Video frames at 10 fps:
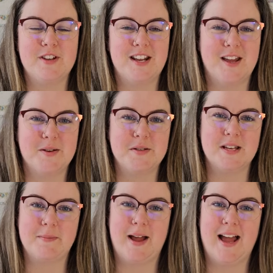videos
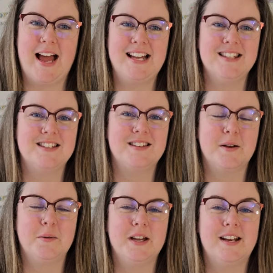about hand
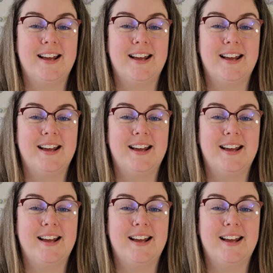sewing,